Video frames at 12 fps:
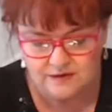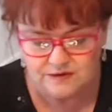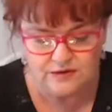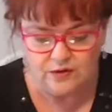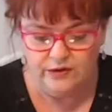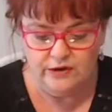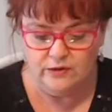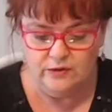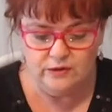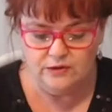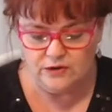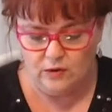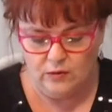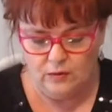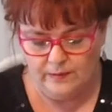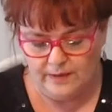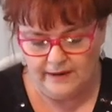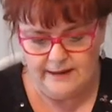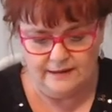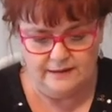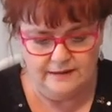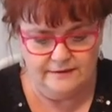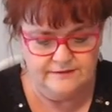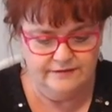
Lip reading: So you don't use a whole pile of